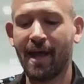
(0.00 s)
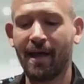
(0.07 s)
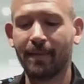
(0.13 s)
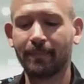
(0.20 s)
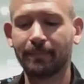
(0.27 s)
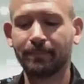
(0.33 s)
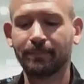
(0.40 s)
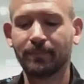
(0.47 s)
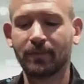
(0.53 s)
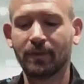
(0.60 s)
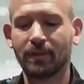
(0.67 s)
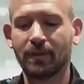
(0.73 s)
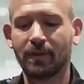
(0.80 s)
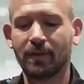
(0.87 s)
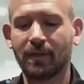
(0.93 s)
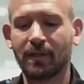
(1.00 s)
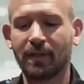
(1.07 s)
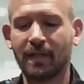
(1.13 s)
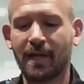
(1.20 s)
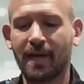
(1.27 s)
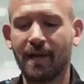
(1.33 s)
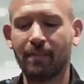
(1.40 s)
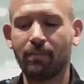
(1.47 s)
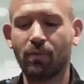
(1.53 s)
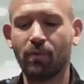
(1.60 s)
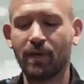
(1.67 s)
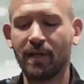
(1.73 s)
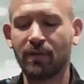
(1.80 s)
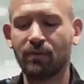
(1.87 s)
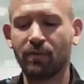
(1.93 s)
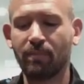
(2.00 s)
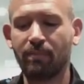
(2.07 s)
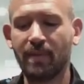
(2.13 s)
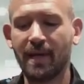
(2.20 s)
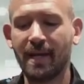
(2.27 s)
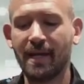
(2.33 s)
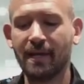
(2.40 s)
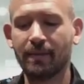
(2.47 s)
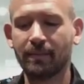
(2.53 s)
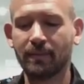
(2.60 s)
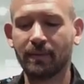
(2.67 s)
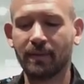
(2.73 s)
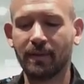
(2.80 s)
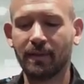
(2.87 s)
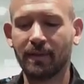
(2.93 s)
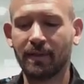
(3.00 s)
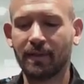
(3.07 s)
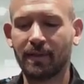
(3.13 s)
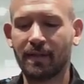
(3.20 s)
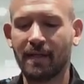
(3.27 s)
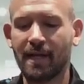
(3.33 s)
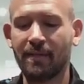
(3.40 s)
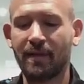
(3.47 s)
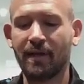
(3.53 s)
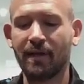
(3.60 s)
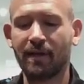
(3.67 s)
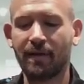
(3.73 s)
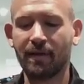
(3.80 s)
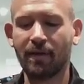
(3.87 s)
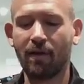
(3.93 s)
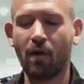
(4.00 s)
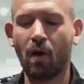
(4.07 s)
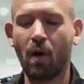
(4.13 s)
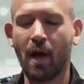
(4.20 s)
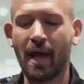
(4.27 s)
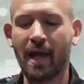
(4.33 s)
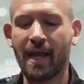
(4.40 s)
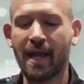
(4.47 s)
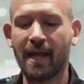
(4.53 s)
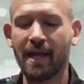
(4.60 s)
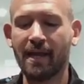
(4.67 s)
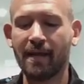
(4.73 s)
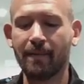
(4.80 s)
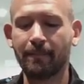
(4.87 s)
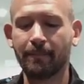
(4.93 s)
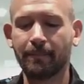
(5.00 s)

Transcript: out. Okay, pull it into a B and then a high E.